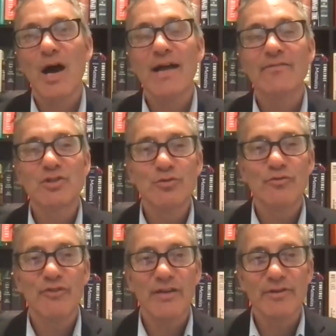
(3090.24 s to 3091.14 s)
I have two
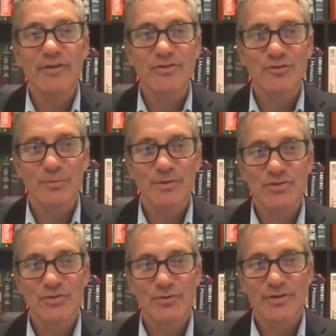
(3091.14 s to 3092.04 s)
favorite Truman
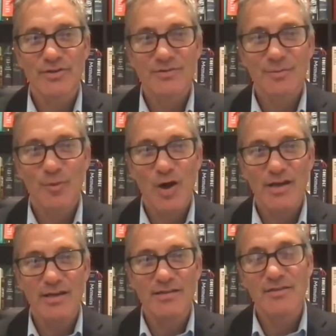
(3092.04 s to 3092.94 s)
stories.
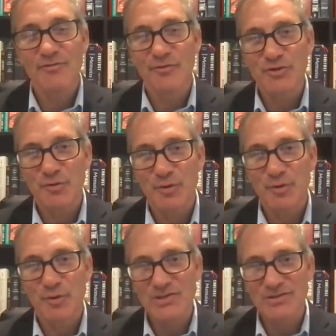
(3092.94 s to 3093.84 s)
One is the first four
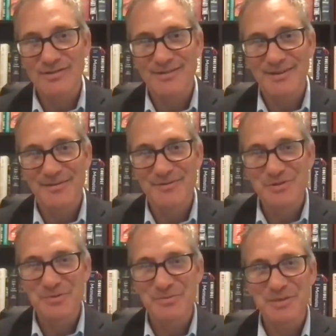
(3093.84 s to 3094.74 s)
months of the
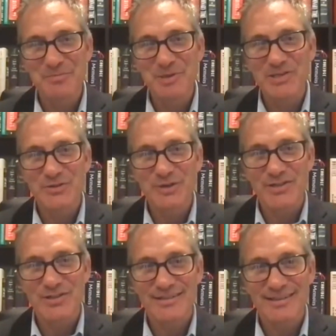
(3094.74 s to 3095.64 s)
Truman
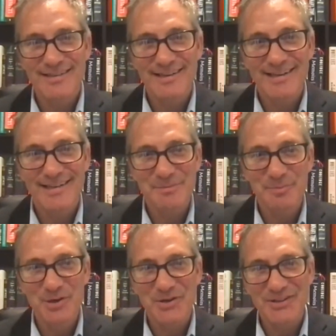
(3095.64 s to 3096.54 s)
administration, and it's a
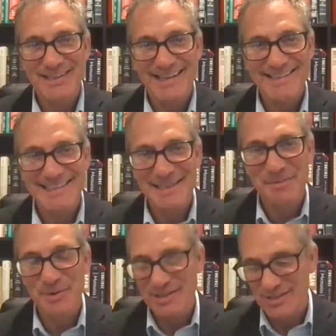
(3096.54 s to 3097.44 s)
book called The Accidental
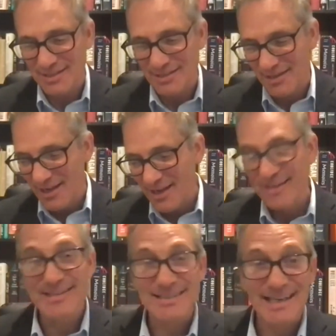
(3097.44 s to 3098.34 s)
President.
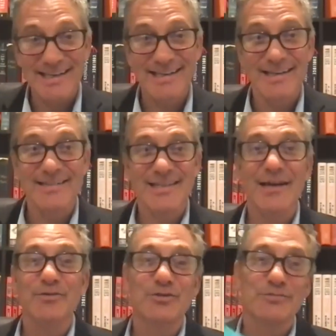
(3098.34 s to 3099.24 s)
And the second is
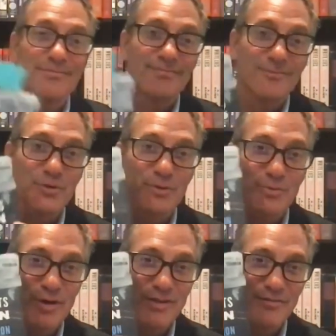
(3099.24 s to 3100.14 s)
How
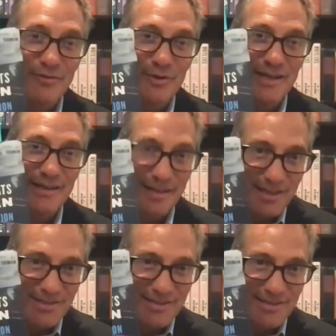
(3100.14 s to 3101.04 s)
Truman Won the 48
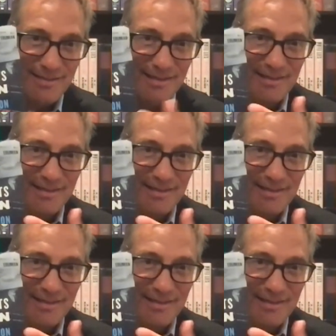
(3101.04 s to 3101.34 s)
Election,